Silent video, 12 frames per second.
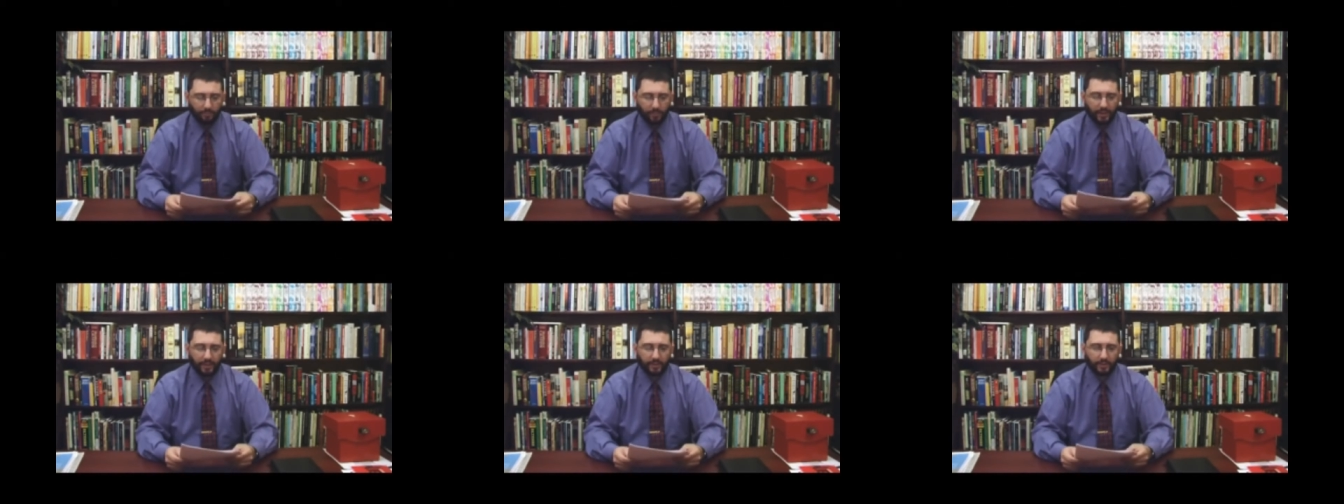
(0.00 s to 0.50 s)

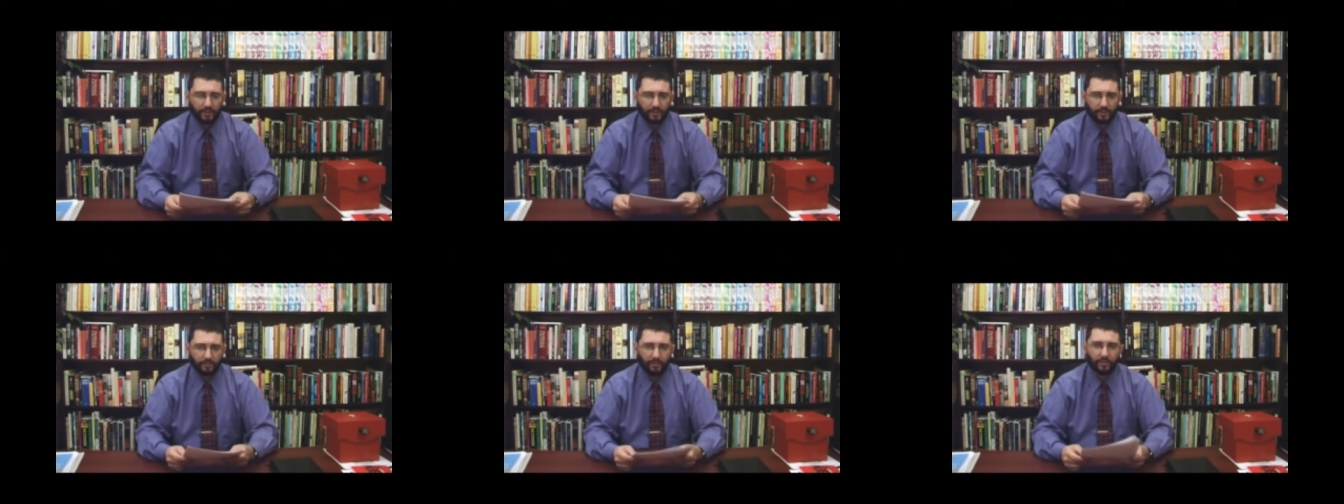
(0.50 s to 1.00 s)
But
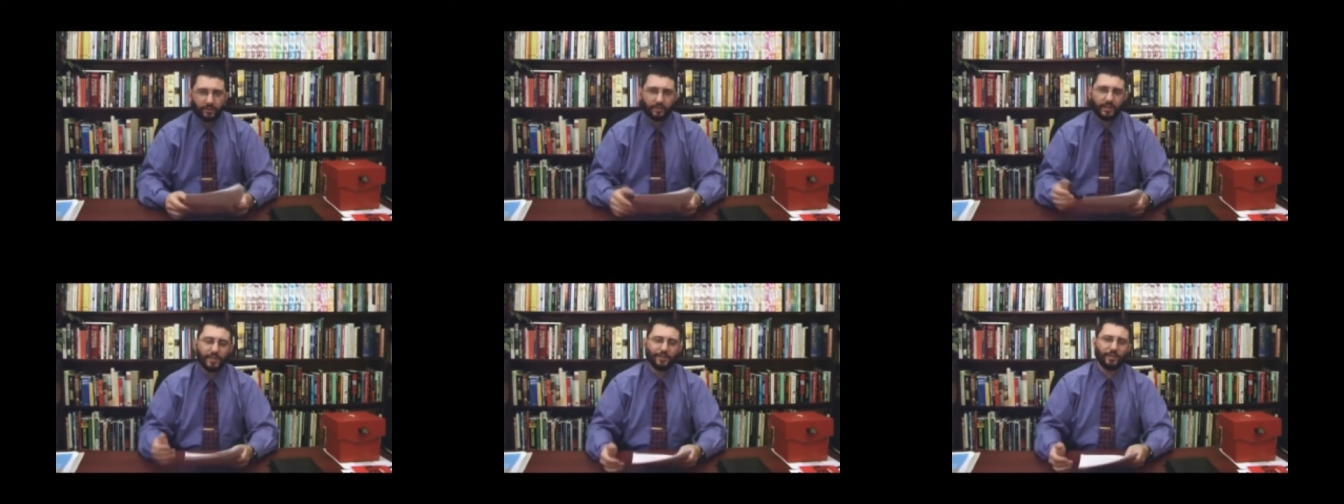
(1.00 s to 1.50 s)
there's a
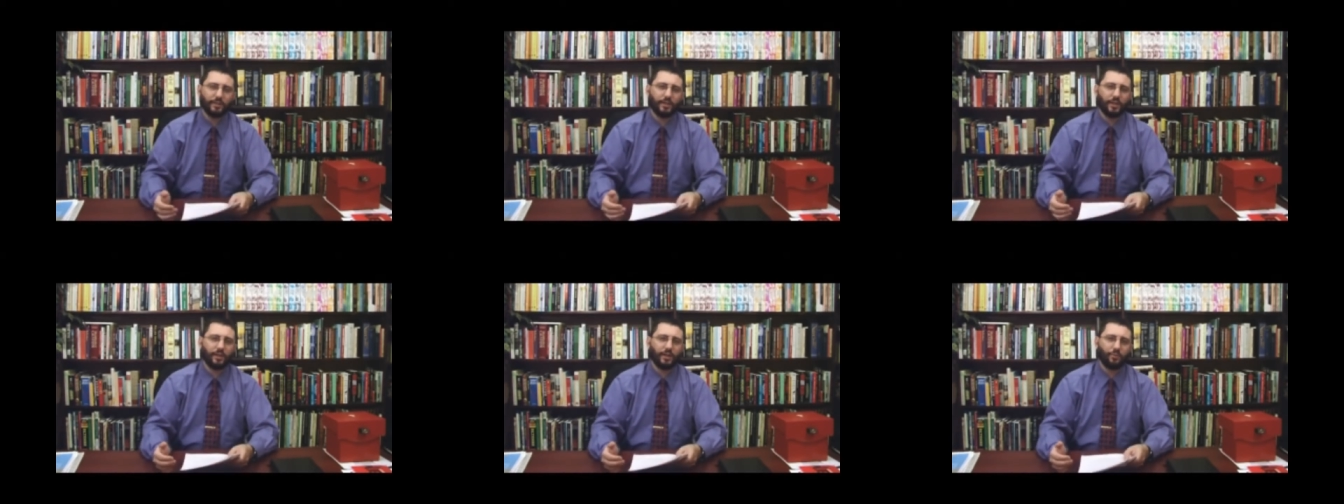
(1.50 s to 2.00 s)
teaching
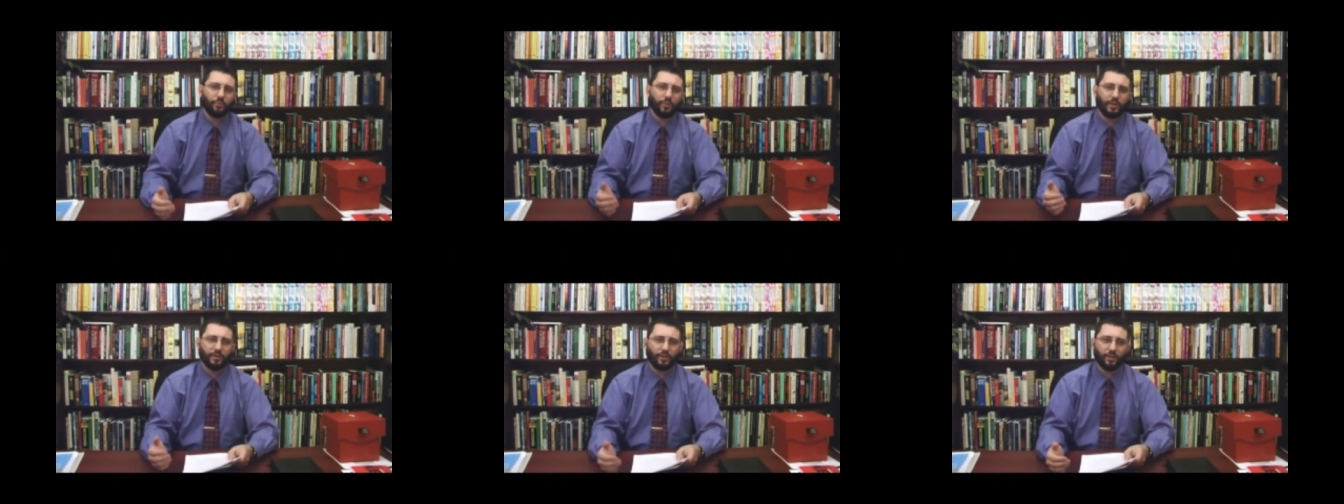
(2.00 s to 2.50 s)
there that,
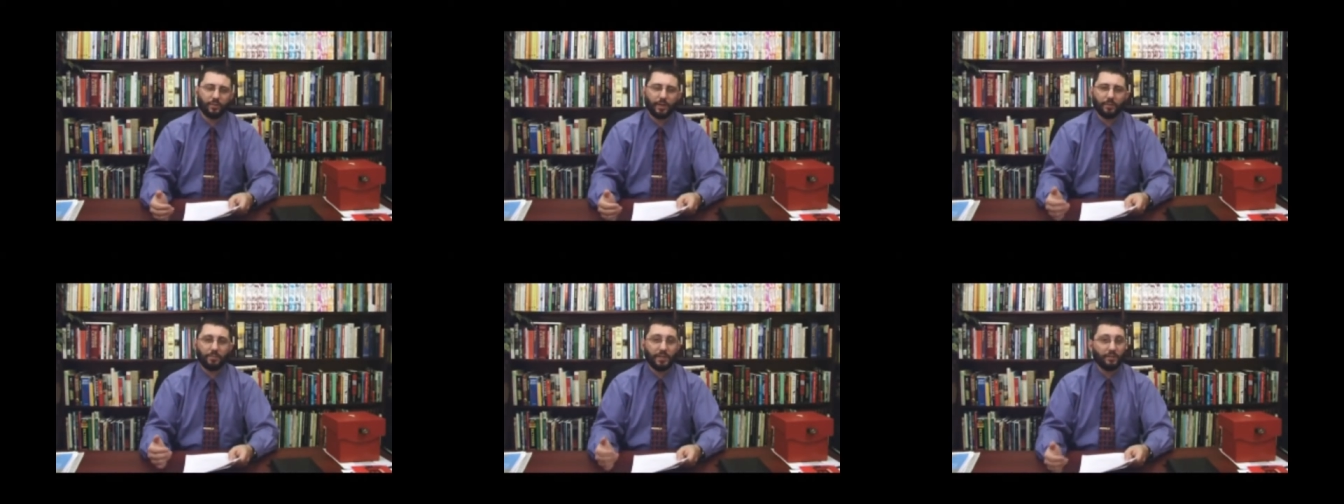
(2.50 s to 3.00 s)
where they talk
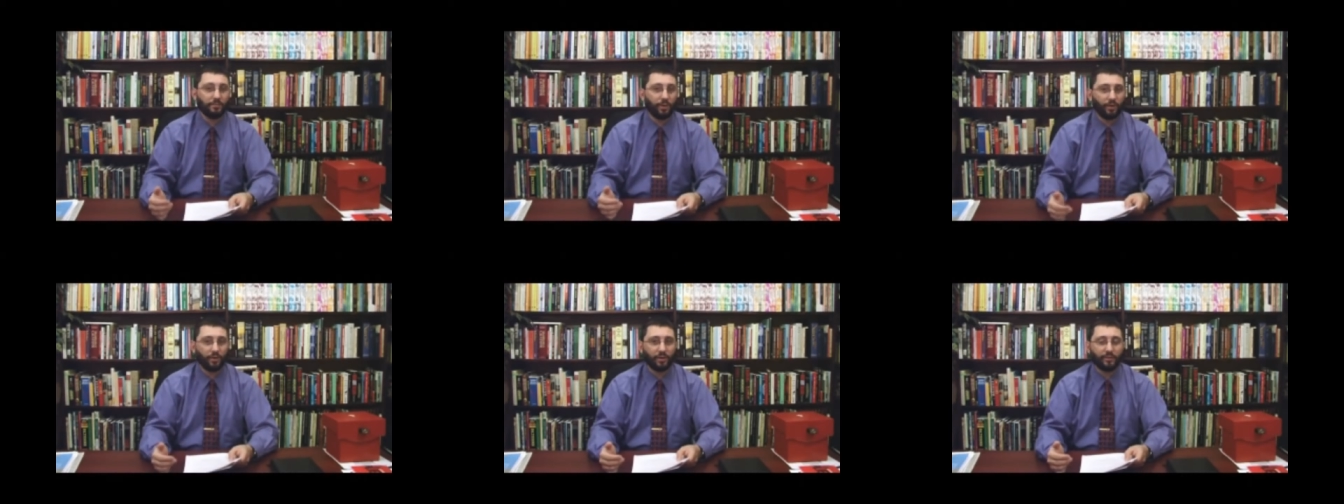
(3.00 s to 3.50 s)
about being
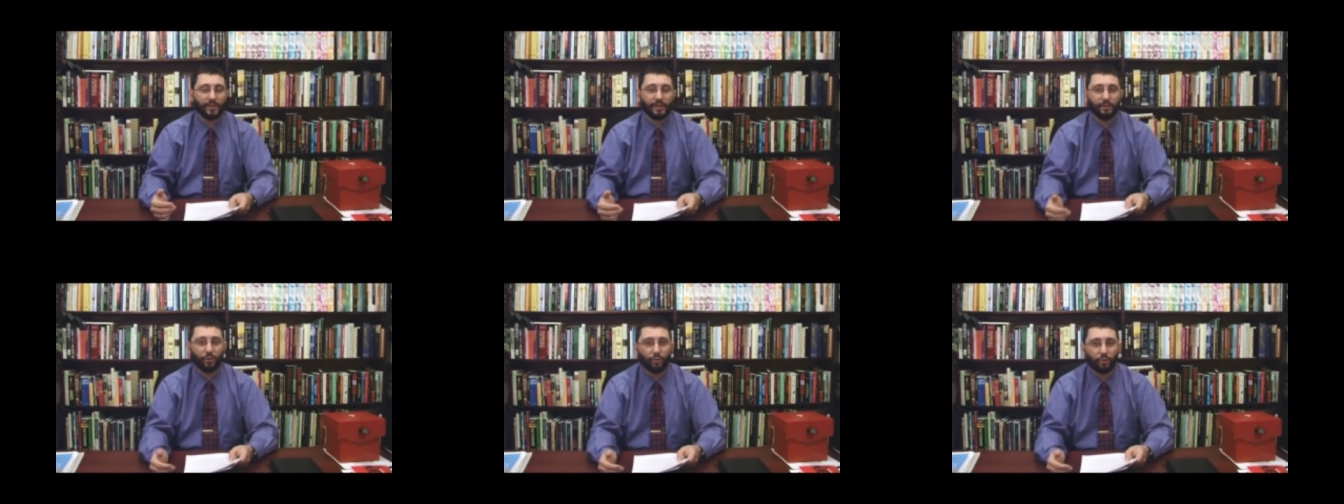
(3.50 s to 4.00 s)
part of
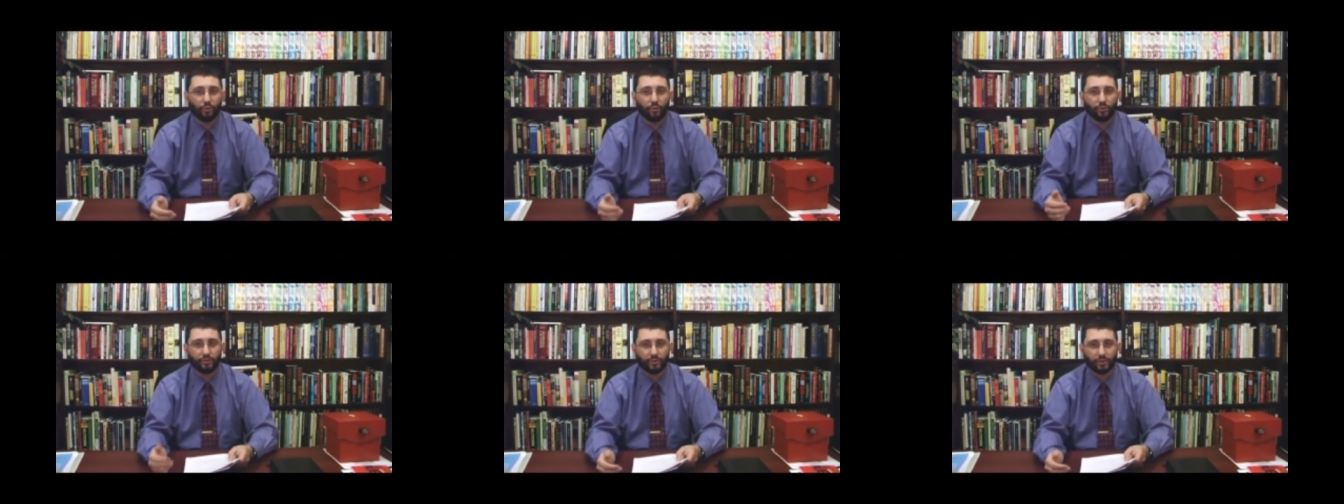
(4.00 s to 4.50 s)
a
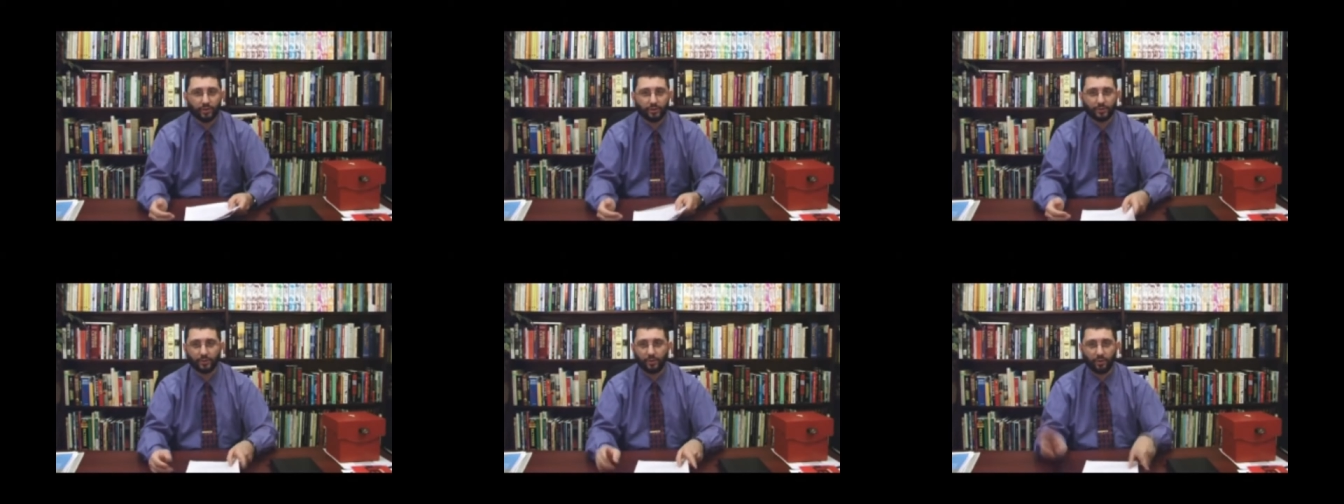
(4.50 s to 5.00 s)
local
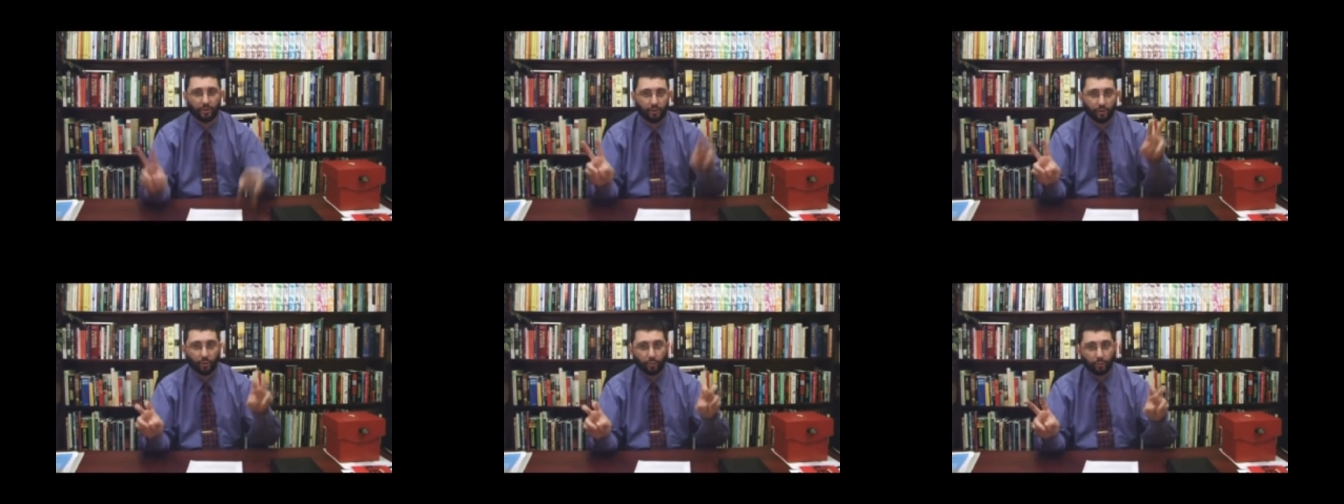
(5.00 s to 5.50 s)
church.
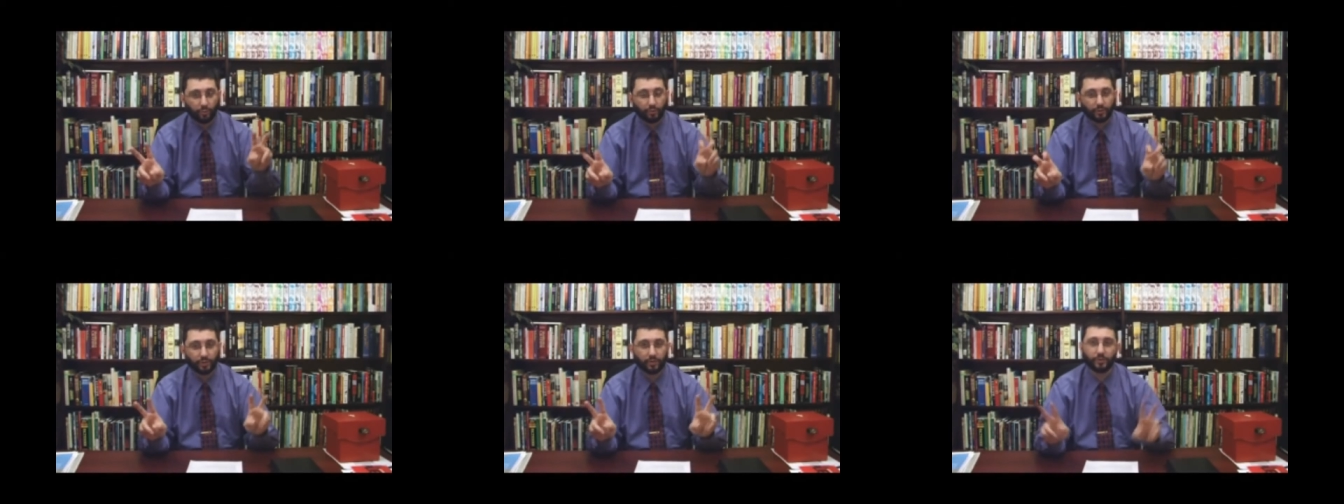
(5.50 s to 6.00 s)
Local
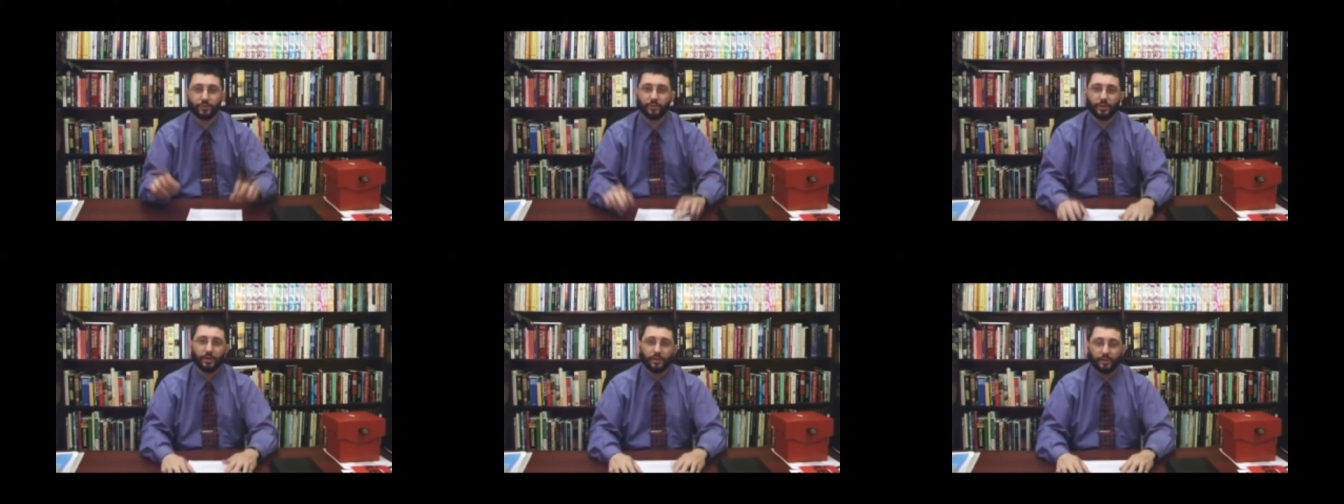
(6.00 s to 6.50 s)
church.